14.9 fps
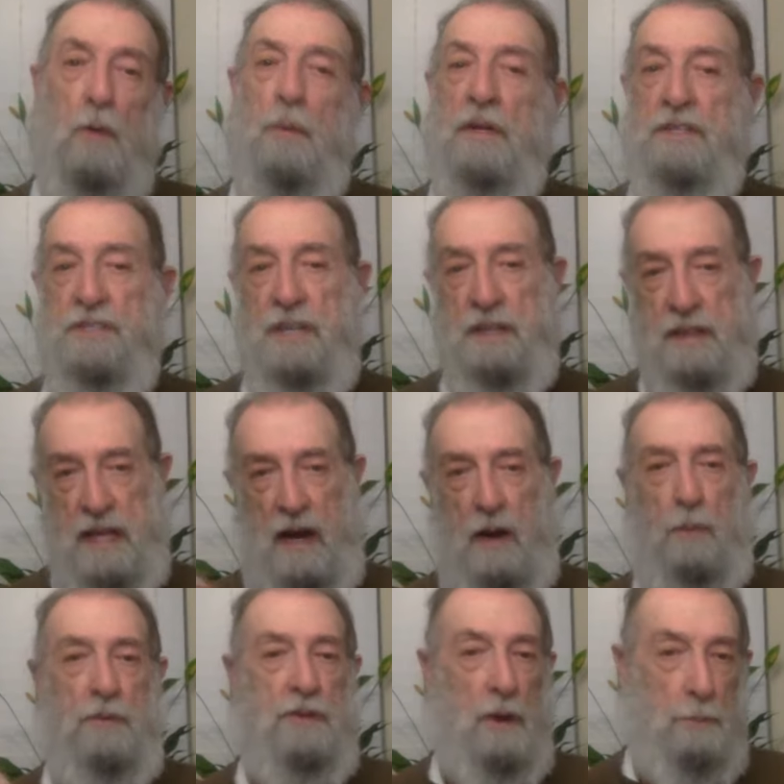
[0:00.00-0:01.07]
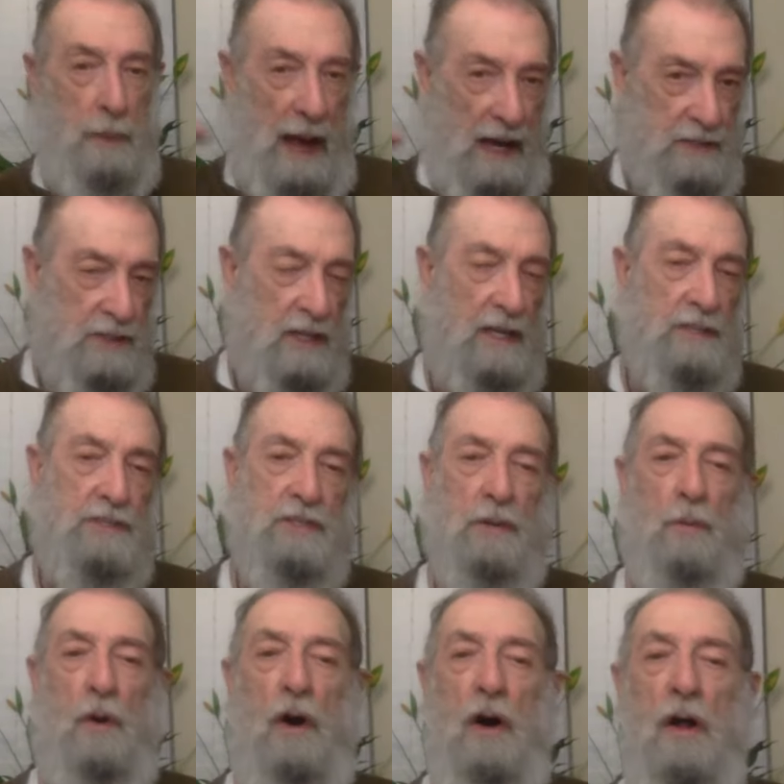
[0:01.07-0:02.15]
We'd sit down with our backs against the
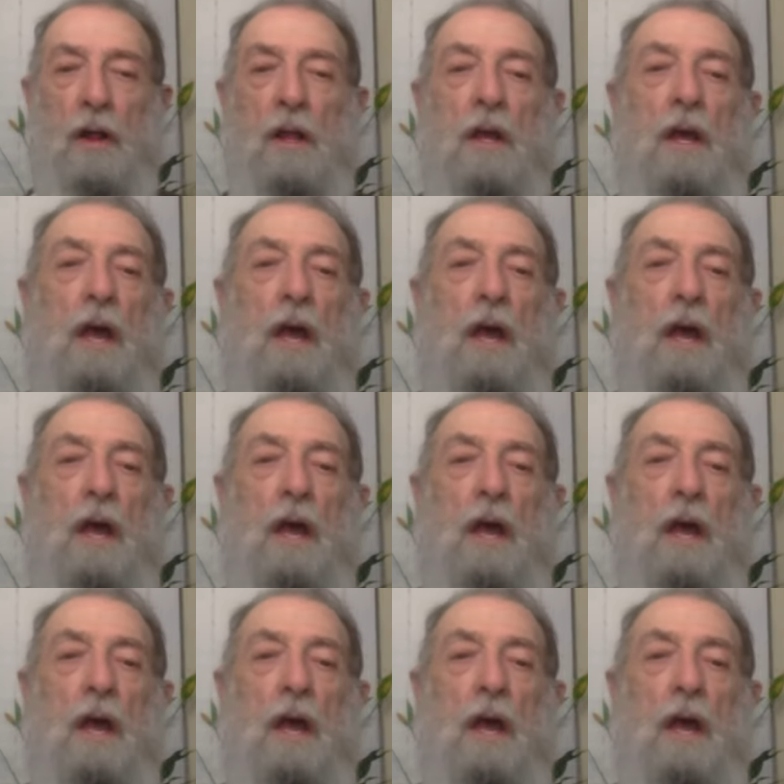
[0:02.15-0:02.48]
wall,